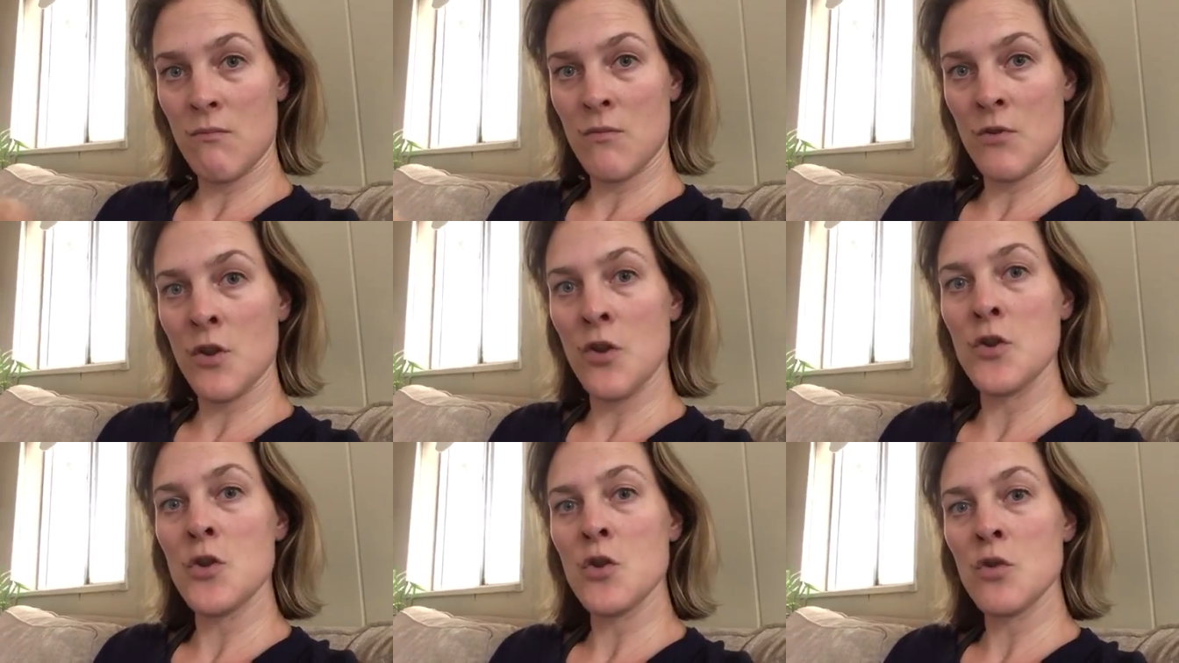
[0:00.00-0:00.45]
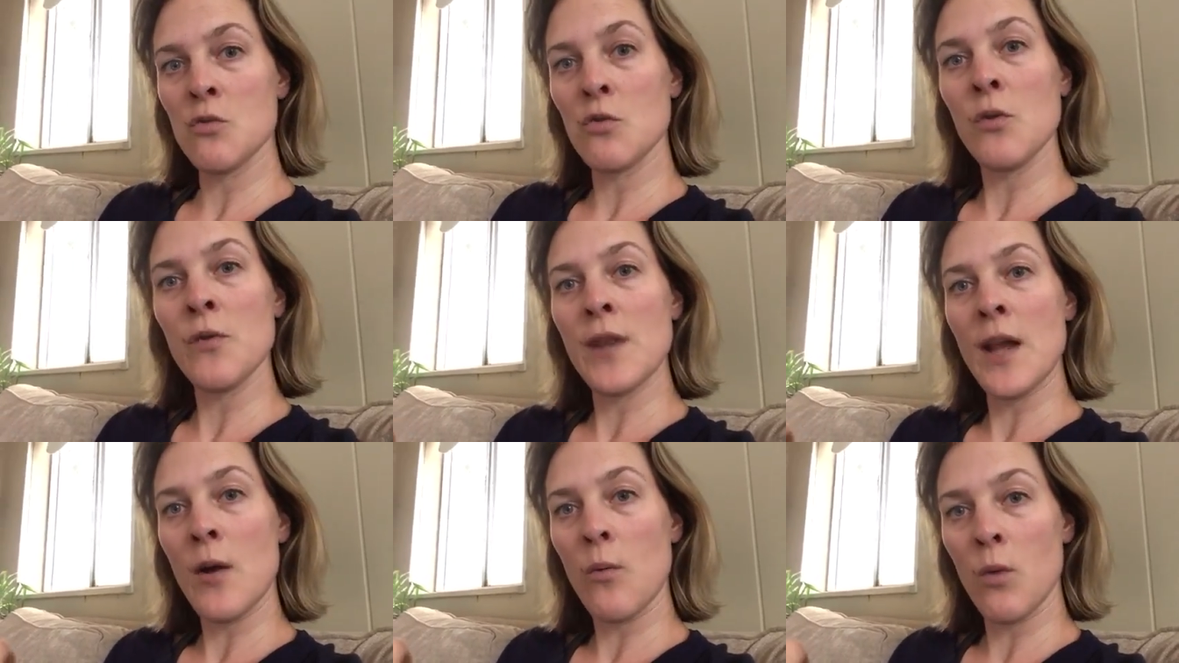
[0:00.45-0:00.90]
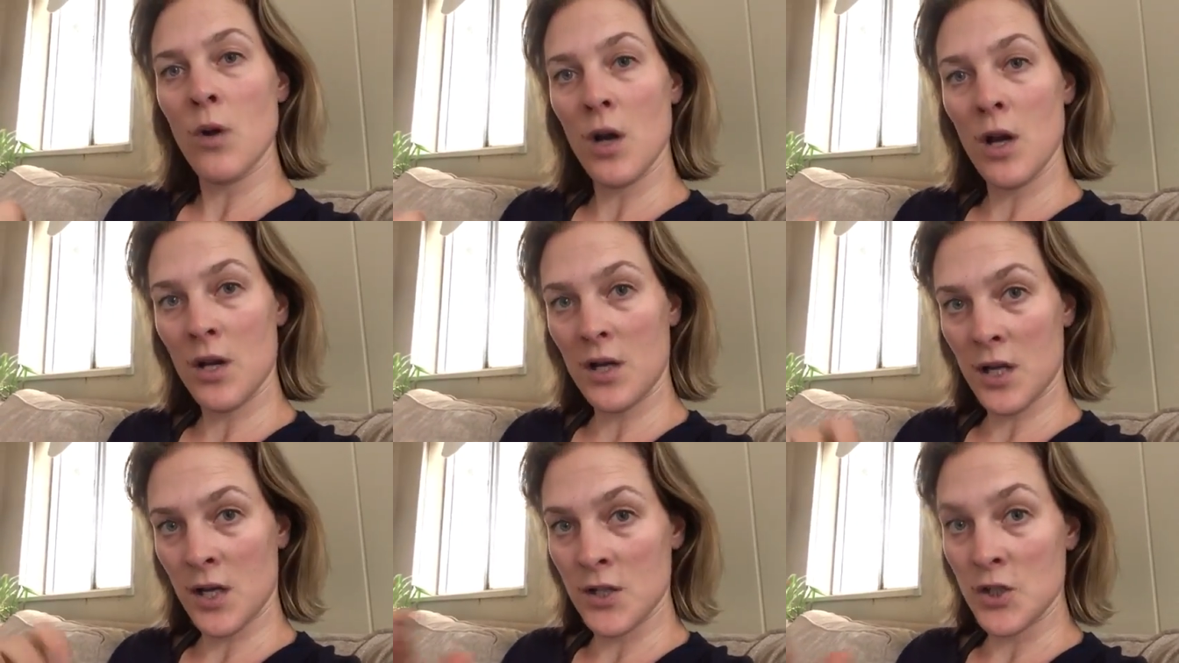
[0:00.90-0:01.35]
the neural
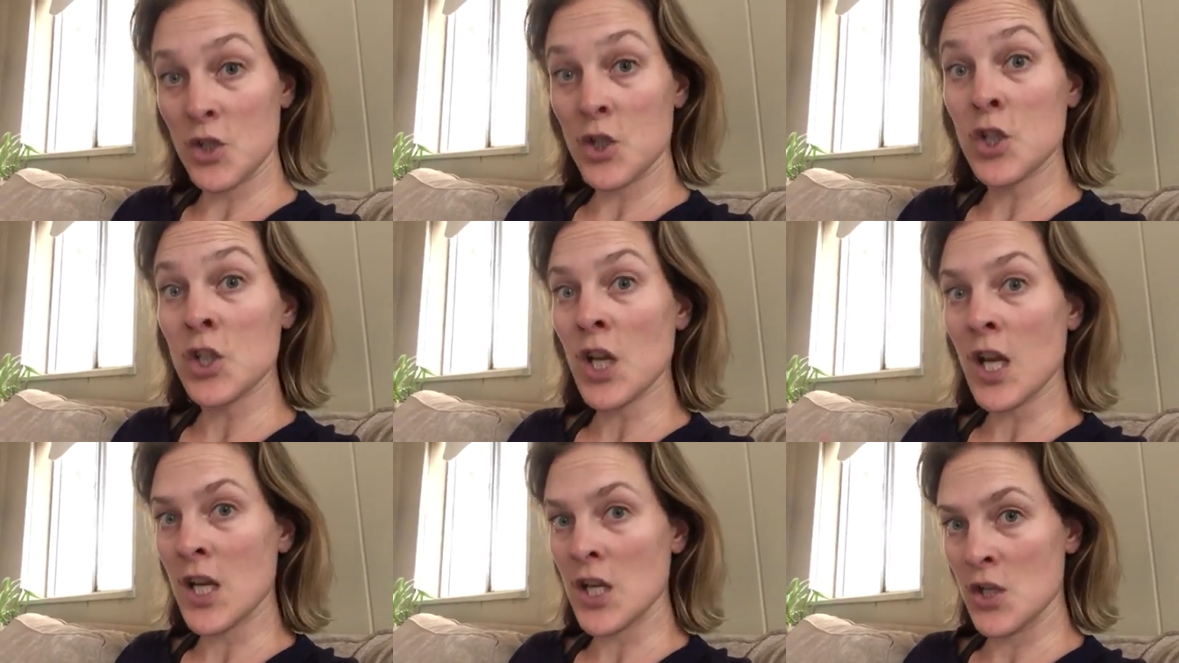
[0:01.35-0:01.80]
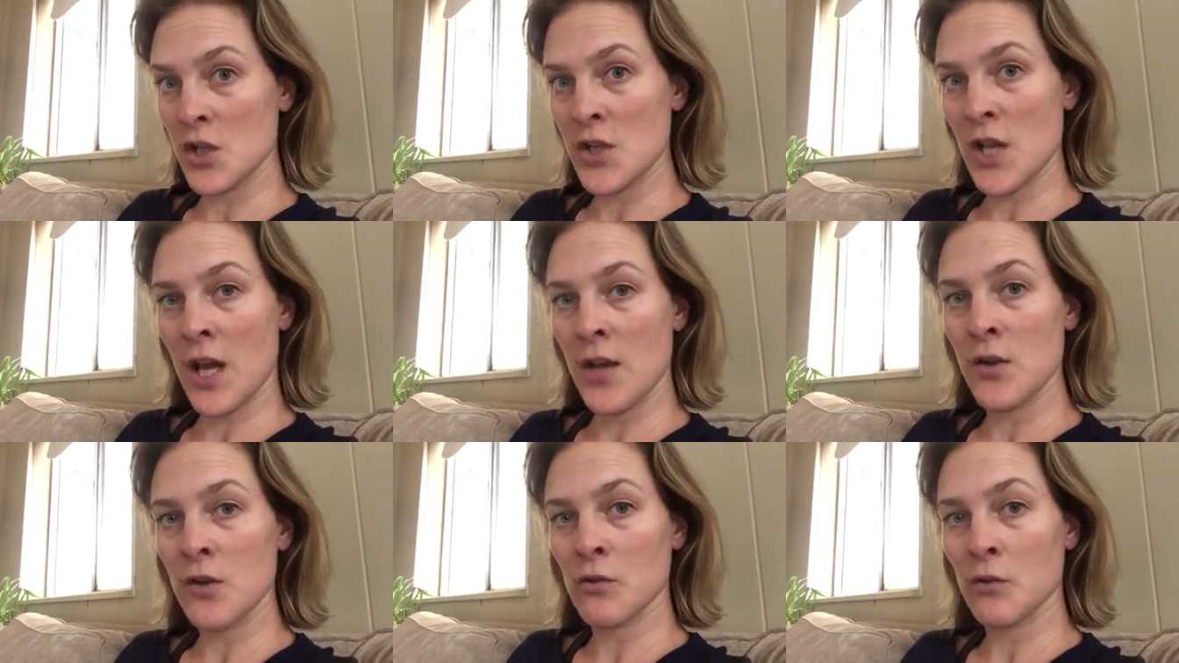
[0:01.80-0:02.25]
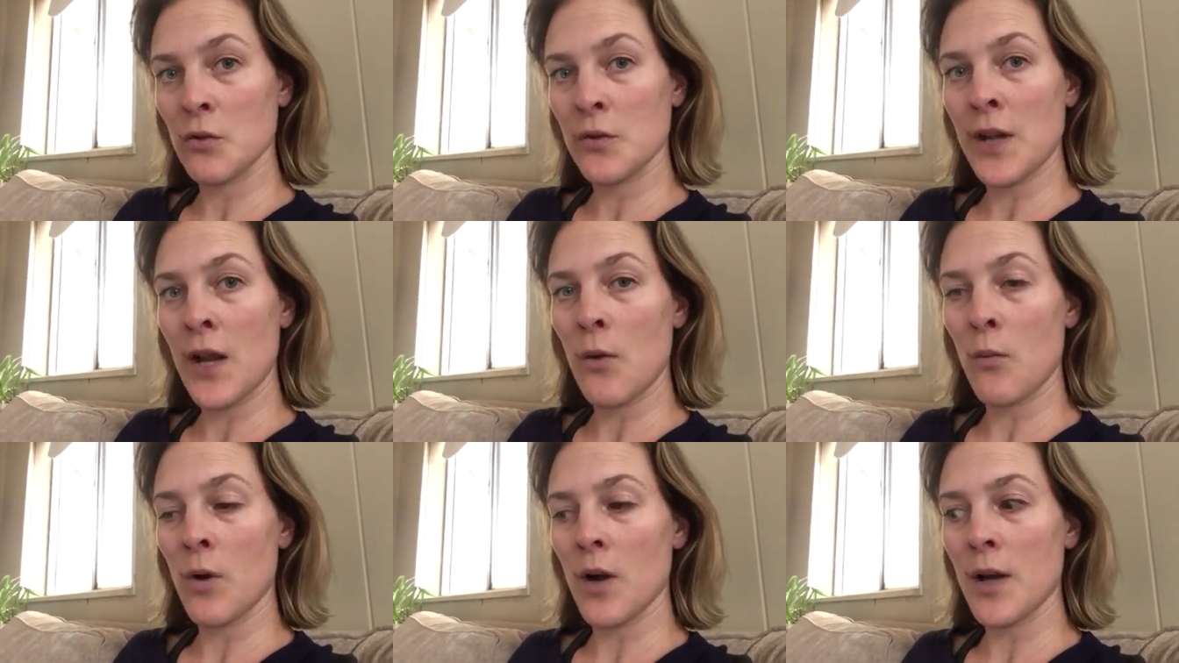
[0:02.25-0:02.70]
network and change that neural
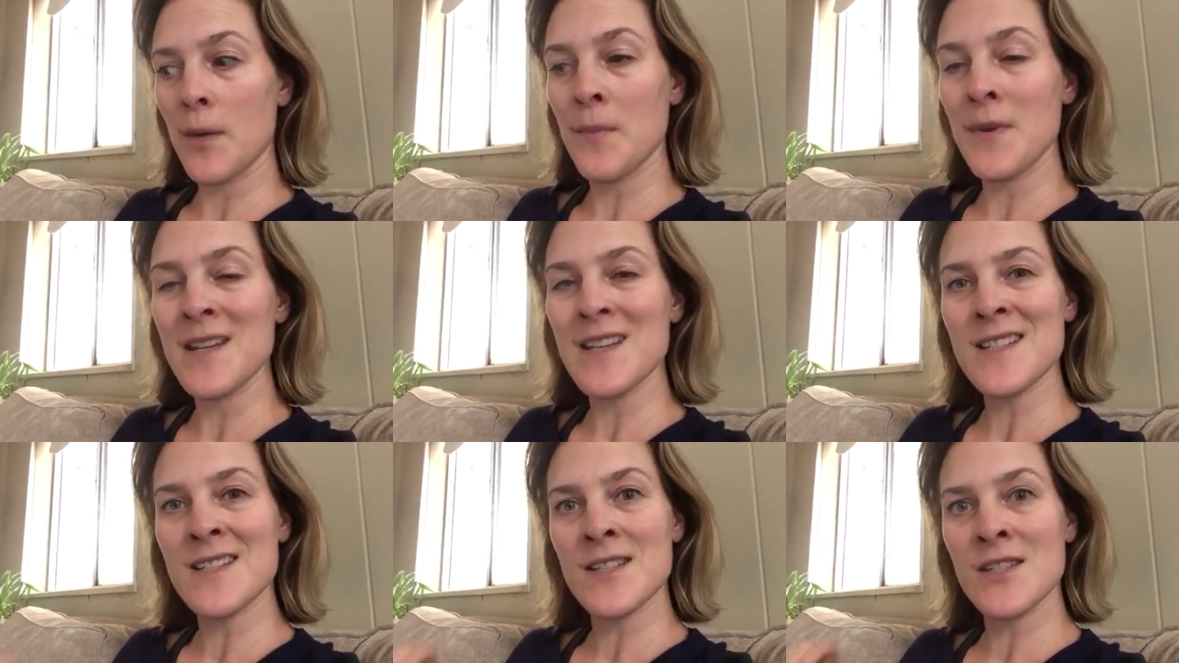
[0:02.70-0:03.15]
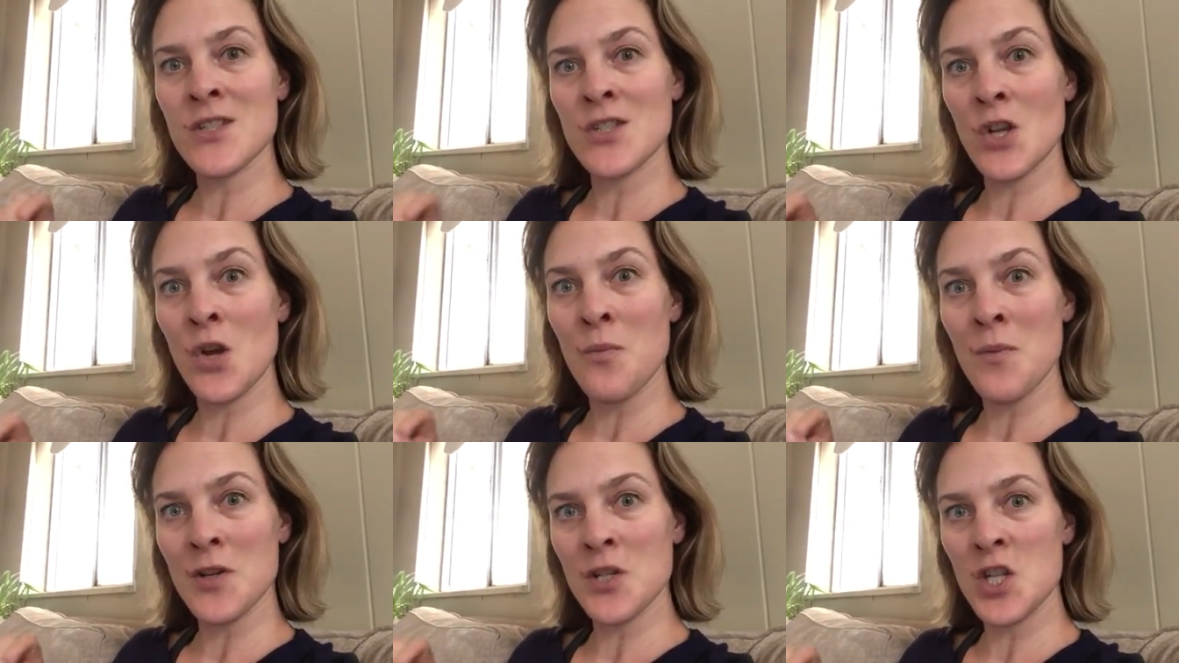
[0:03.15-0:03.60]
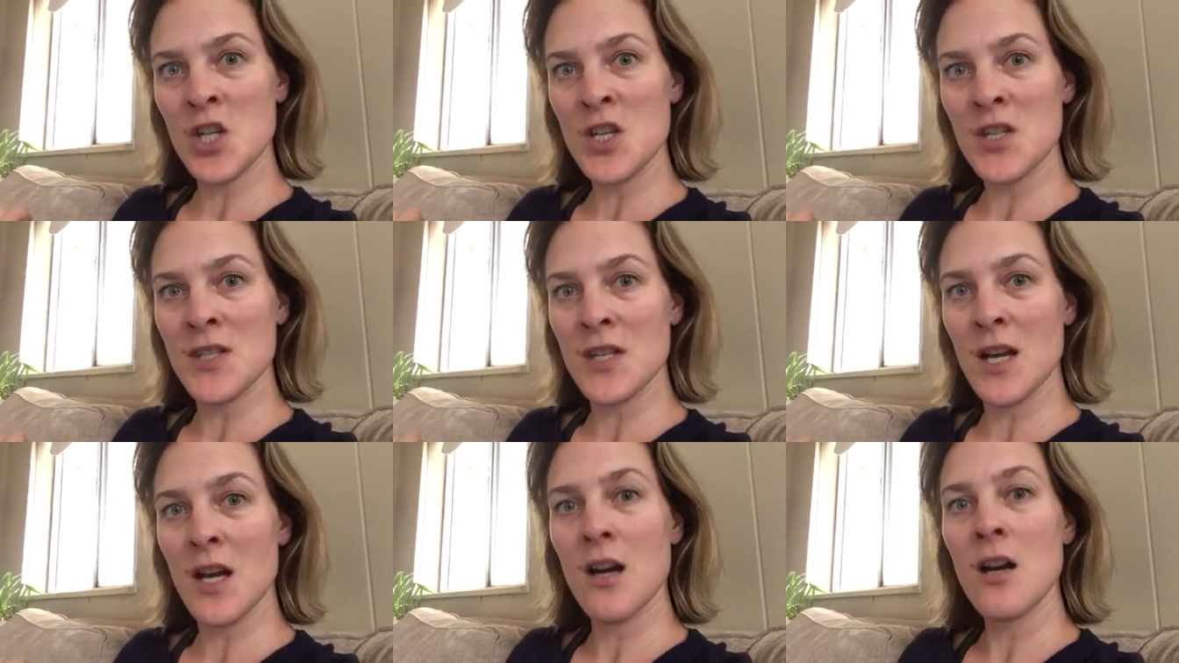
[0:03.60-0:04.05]
network. But it's so much
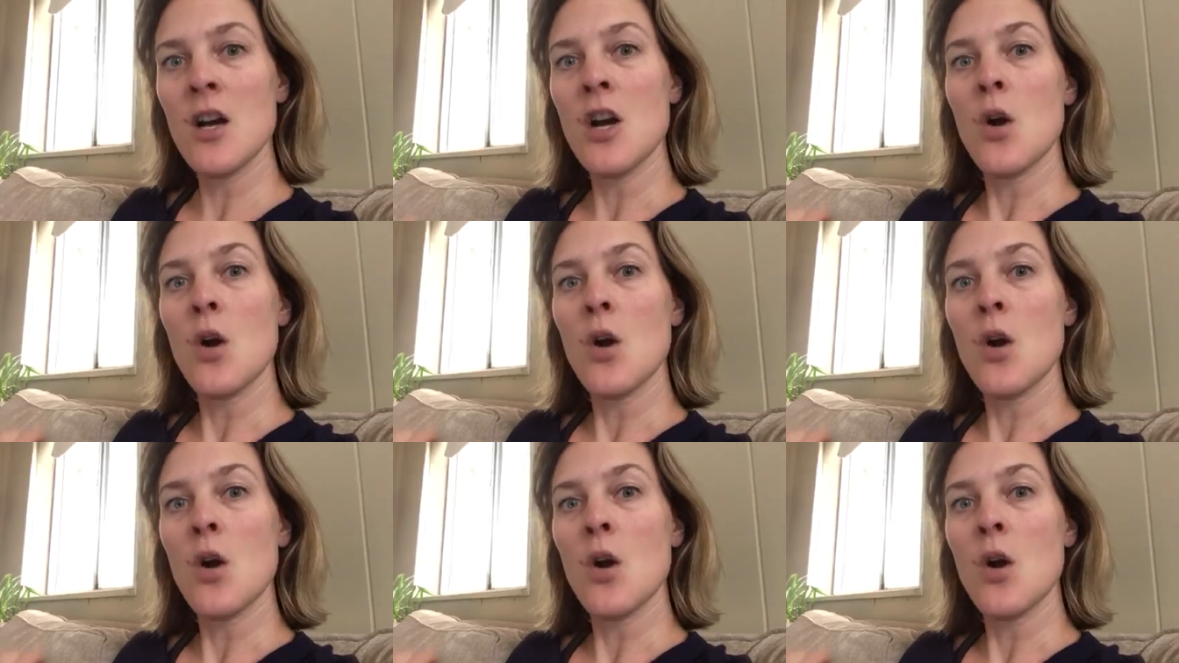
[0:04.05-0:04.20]
easier